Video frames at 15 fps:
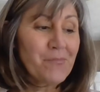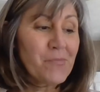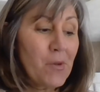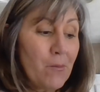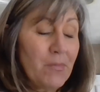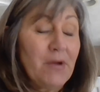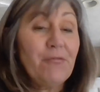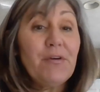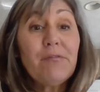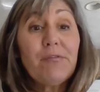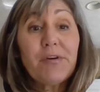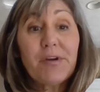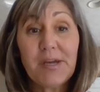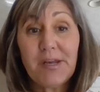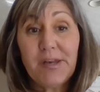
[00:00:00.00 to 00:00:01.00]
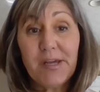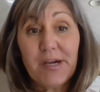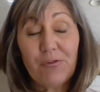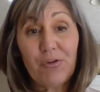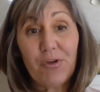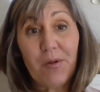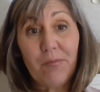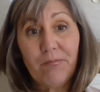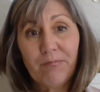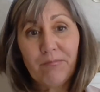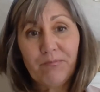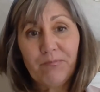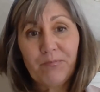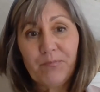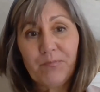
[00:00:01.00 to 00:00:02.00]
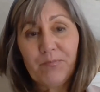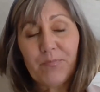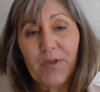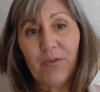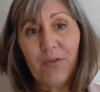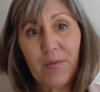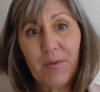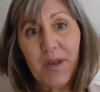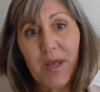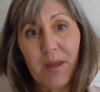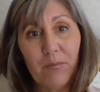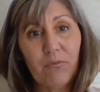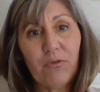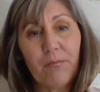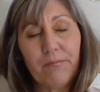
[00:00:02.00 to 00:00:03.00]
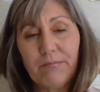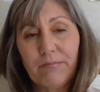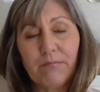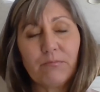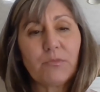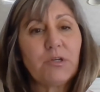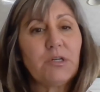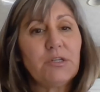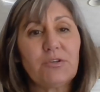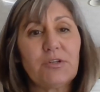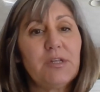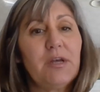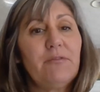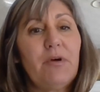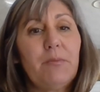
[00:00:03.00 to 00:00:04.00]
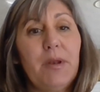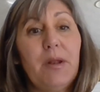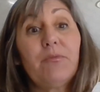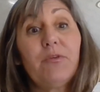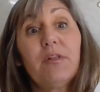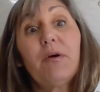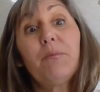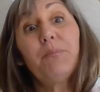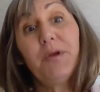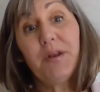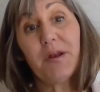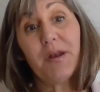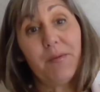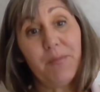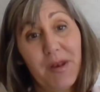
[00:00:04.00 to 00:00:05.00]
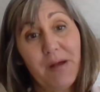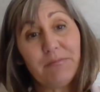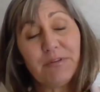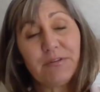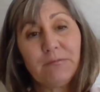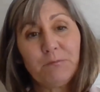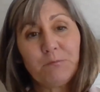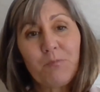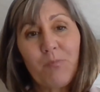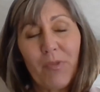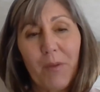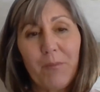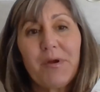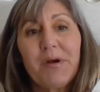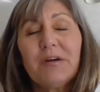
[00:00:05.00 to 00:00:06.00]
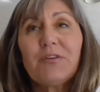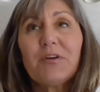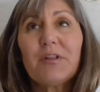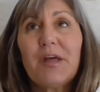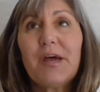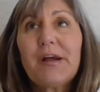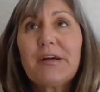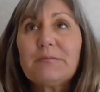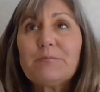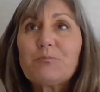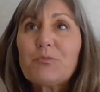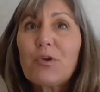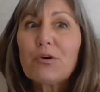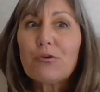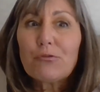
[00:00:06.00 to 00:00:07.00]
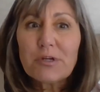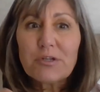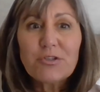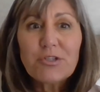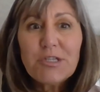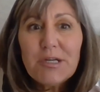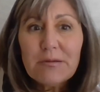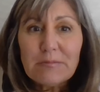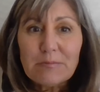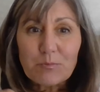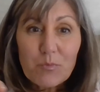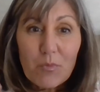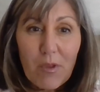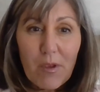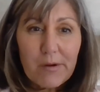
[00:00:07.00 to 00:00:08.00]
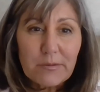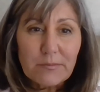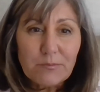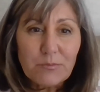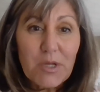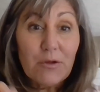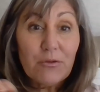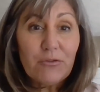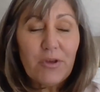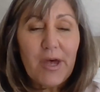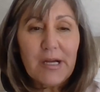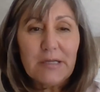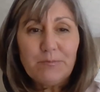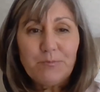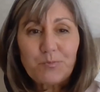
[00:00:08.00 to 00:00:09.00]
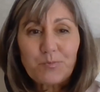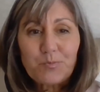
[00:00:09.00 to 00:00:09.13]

My favorite candy actually is M&M's. Gosh, I love M&M's. I love peanut M&M's because I like the crunchy outside.